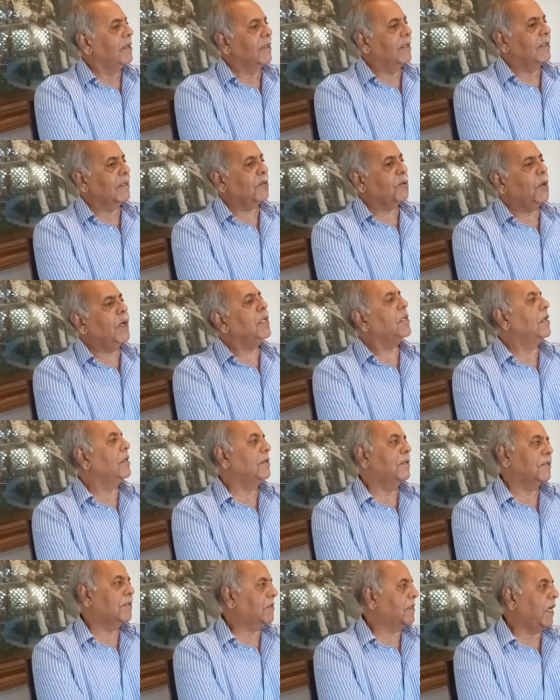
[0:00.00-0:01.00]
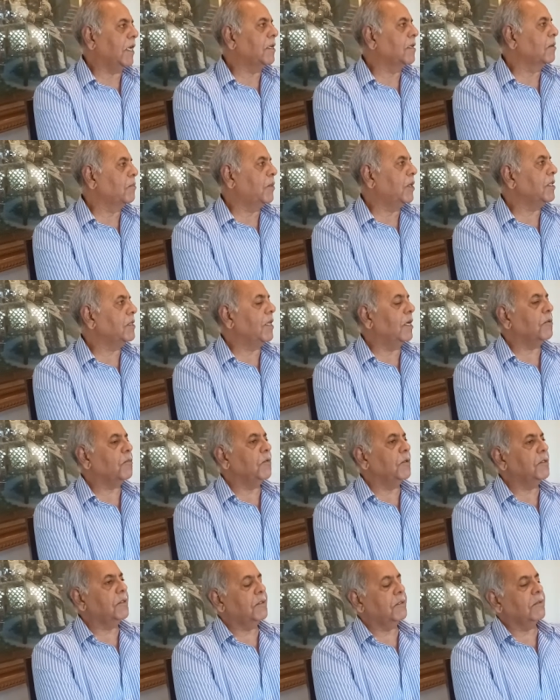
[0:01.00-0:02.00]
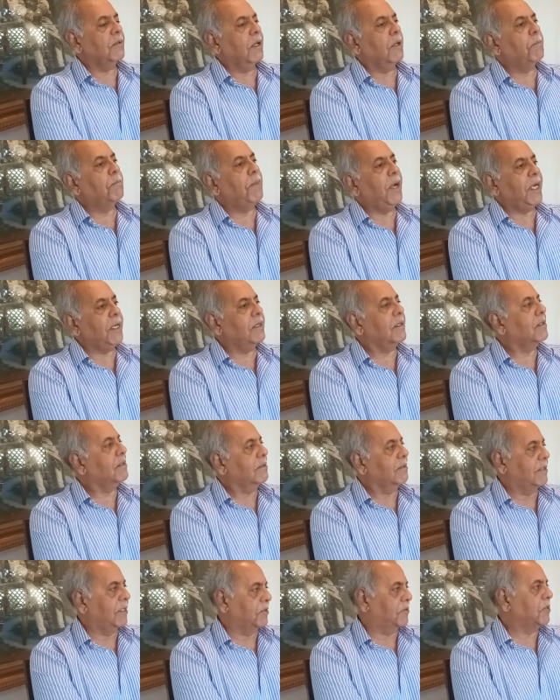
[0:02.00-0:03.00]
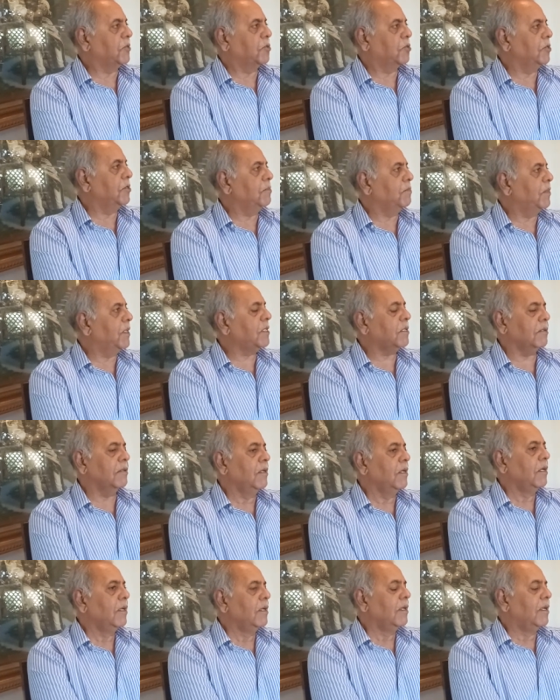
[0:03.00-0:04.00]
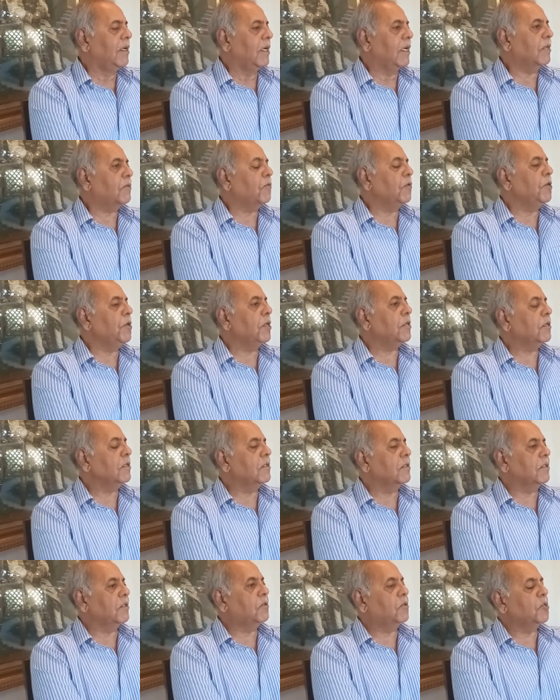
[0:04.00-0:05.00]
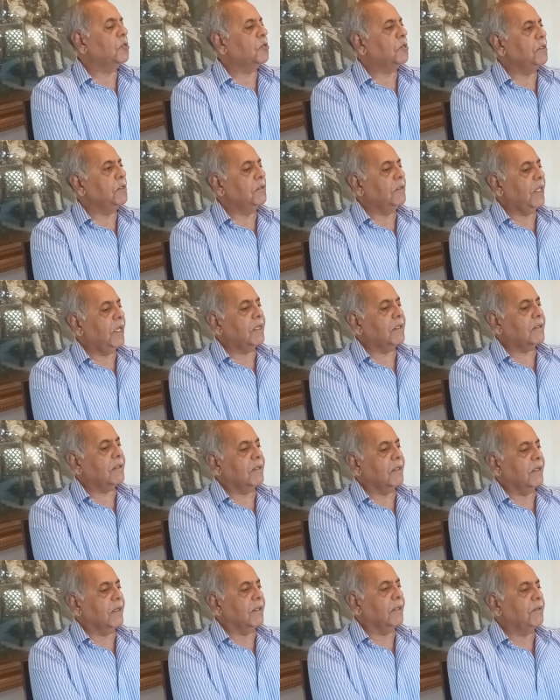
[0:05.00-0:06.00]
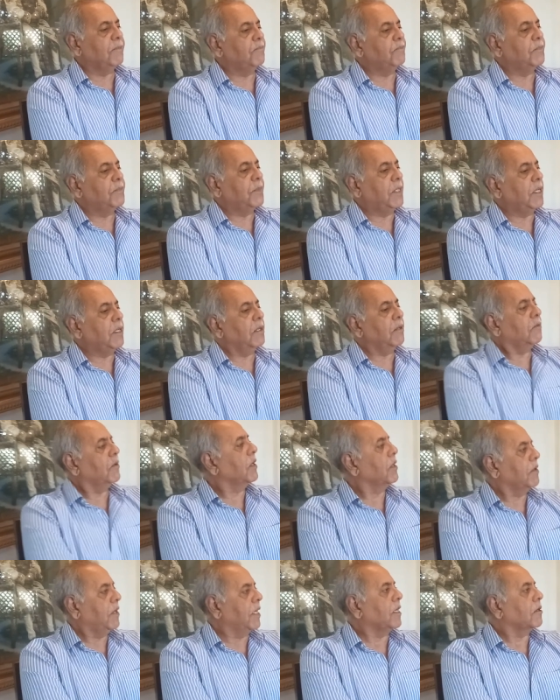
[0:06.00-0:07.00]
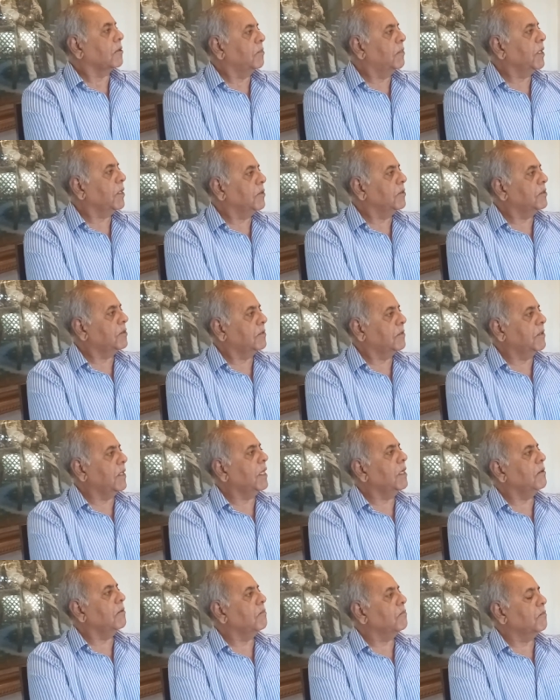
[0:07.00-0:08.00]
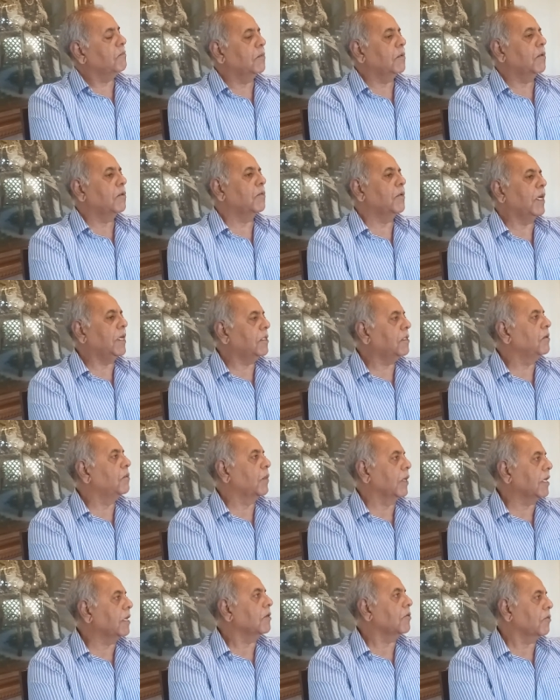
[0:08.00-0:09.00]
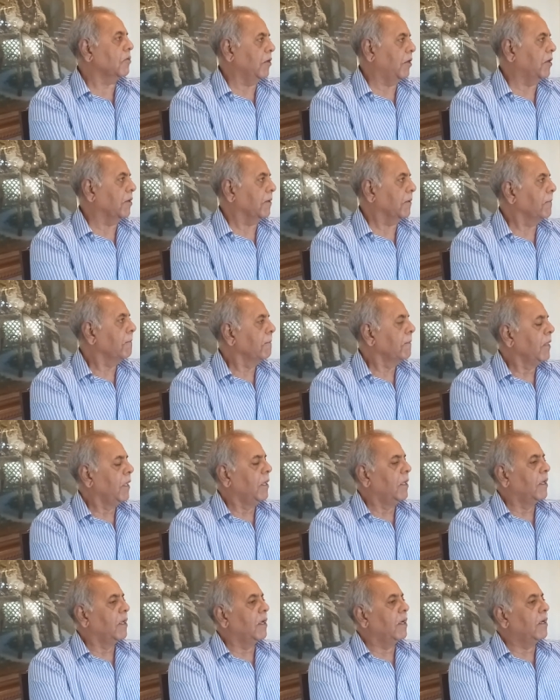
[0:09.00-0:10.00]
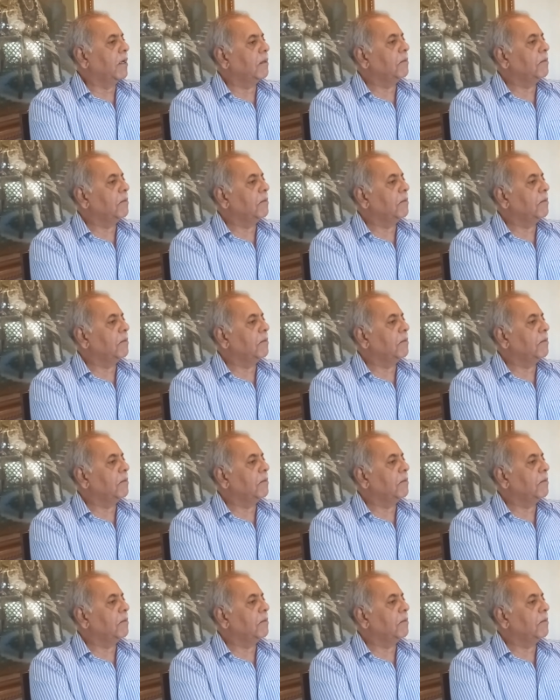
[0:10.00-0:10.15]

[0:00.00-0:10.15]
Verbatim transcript: Uh, quite understandably, that was a bad decision, but it was not a decision that uh, they regret because they read the wicket wrong. Yeah.